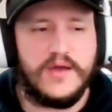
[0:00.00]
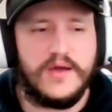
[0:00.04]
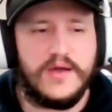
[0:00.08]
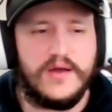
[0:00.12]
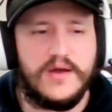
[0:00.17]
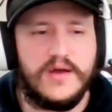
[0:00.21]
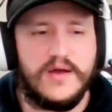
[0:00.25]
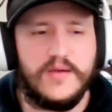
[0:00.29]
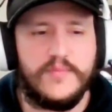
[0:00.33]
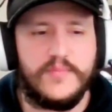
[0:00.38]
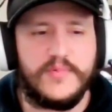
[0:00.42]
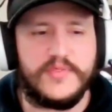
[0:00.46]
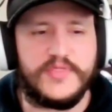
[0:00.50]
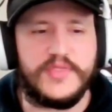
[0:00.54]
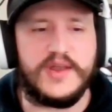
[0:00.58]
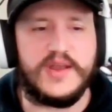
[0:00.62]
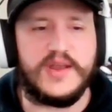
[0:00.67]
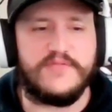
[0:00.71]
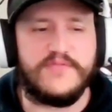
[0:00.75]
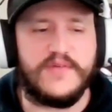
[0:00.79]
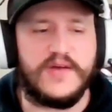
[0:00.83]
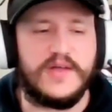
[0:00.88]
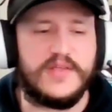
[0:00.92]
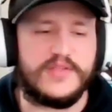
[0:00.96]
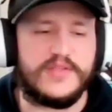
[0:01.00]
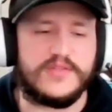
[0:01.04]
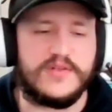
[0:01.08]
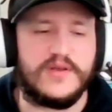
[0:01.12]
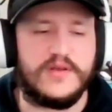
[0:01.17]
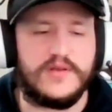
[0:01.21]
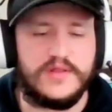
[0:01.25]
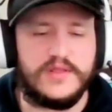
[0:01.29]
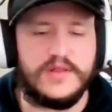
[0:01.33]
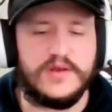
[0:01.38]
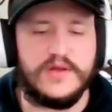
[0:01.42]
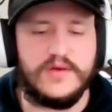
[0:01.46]
But then I finally
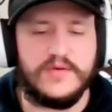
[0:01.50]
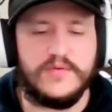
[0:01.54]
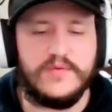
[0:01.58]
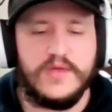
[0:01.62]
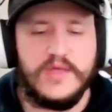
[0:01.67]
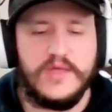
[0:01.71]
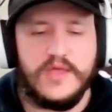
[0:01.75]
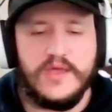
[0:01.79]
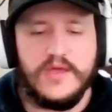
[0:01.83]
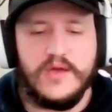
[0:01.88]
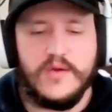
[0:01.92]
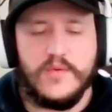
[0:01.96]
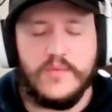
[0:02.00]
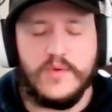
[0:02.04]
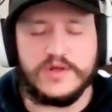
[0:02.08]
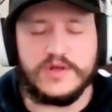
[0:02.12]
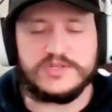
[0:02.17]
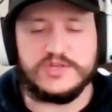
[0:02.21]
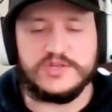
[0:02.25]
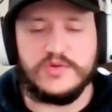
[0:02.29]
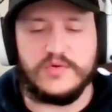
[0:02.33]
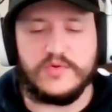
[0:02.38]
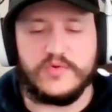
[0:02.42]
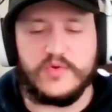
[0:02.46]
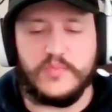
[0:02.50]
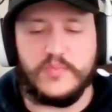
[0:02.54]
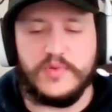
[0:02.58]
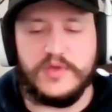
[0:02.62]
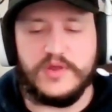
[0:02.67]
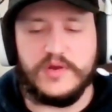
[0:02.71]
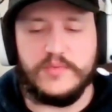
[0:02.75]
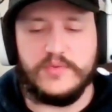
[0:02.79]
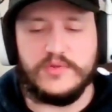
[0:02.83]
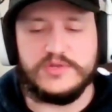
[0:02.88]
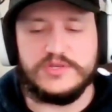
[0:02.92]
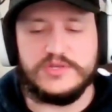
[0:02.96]
started, you know, watching older
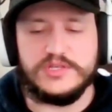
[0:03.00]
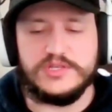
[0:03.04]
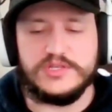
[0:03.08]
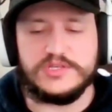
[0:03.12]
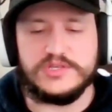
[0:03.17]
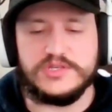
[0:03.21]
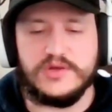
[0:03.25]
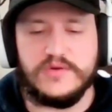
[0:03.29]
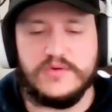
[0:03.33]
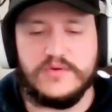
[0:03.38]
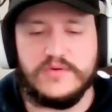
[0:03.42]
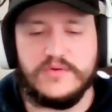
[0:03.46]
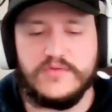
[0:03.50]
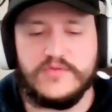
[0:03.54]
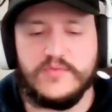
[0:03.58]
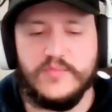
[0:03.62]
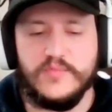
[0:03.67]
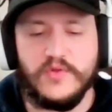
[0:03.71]
PWG shows,